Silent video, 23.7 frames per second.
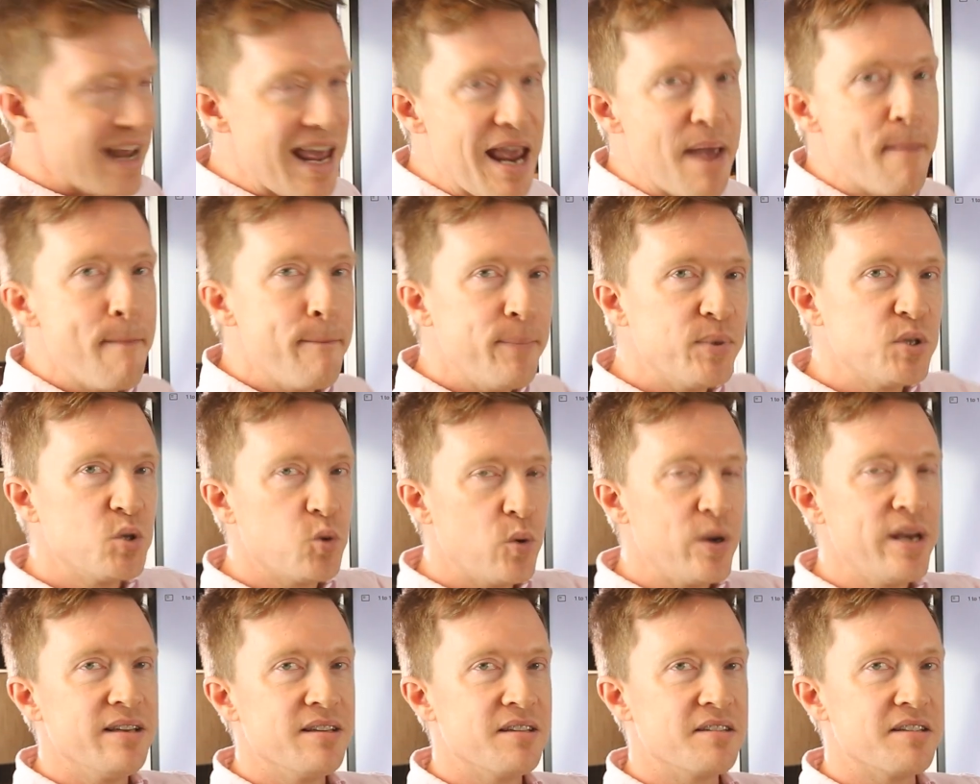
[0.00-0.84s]
an
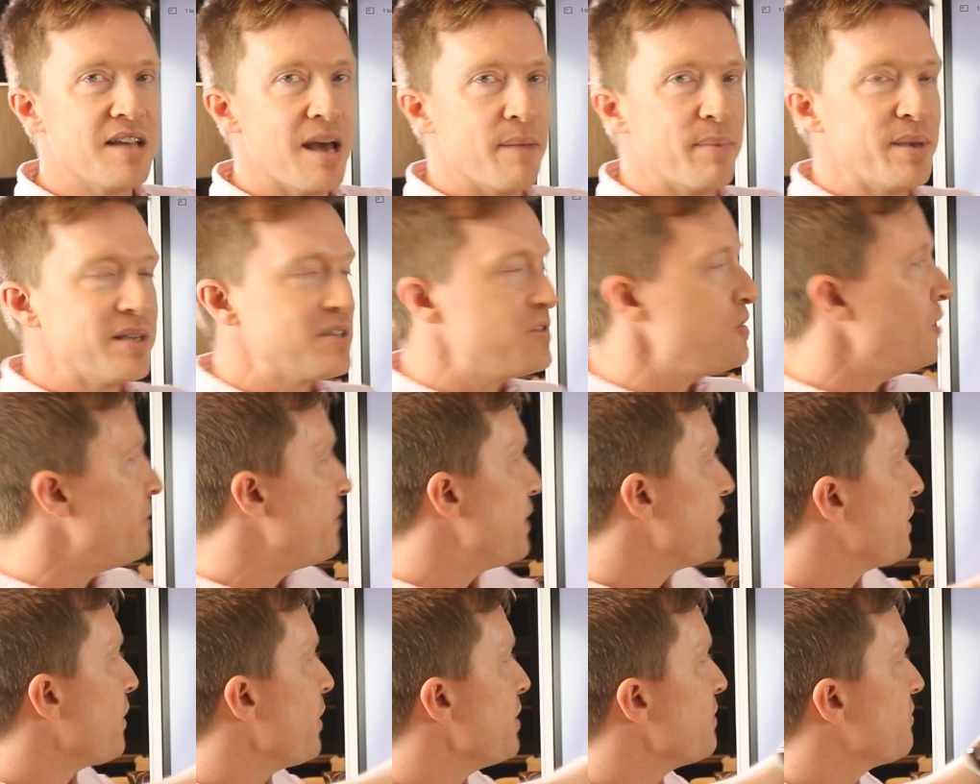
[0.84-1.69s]
in-between step. It's not
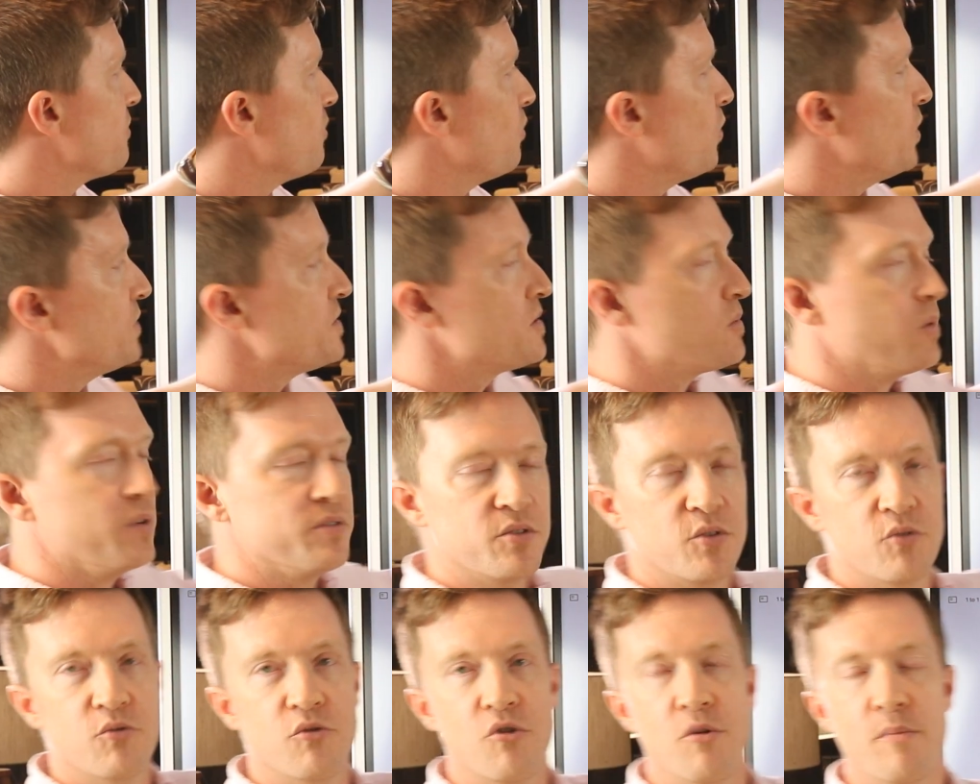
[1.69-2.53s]
that going from one -to, -one
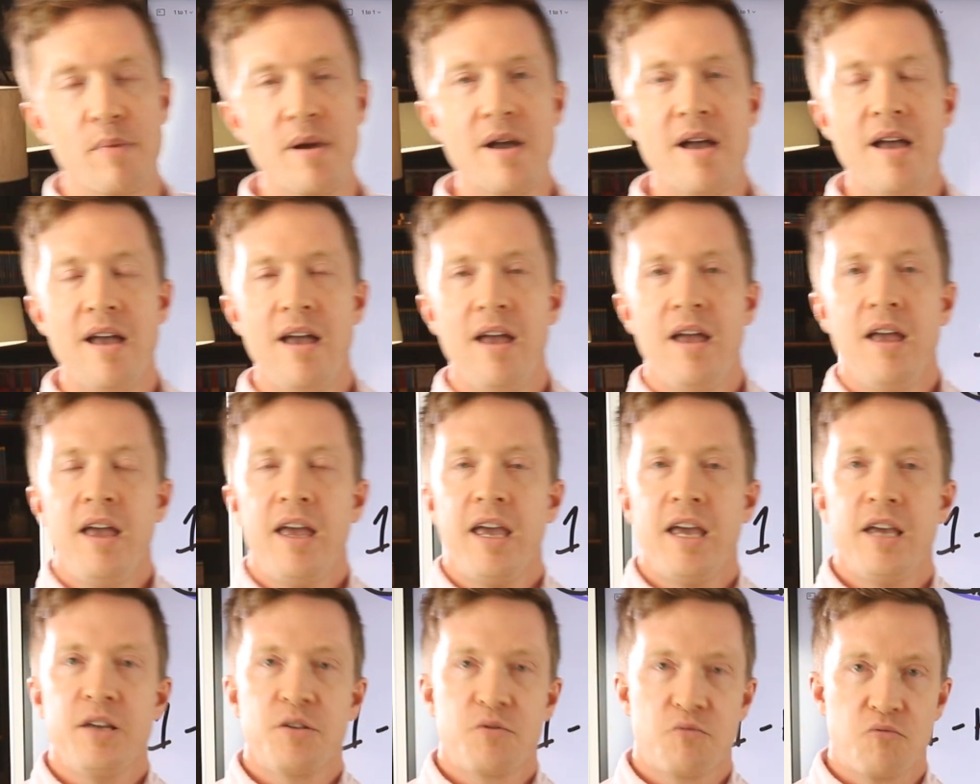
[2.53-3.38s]
to group
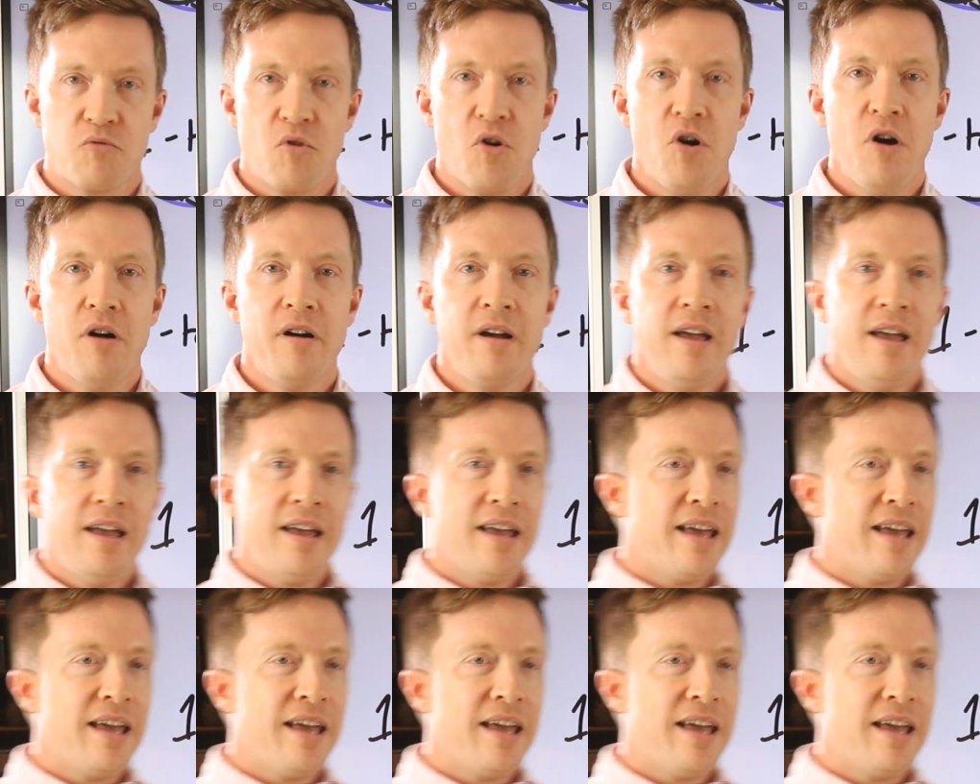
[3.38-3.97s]
is wrong.